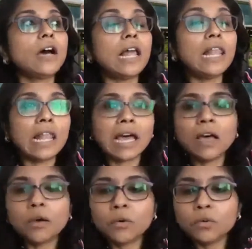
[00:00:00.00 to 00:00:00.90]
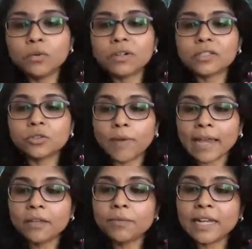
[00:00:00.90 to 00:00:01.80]
allow to
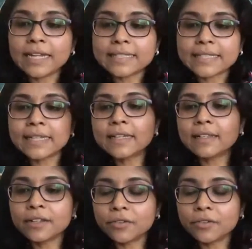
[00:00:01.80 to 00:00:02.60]
manipulate single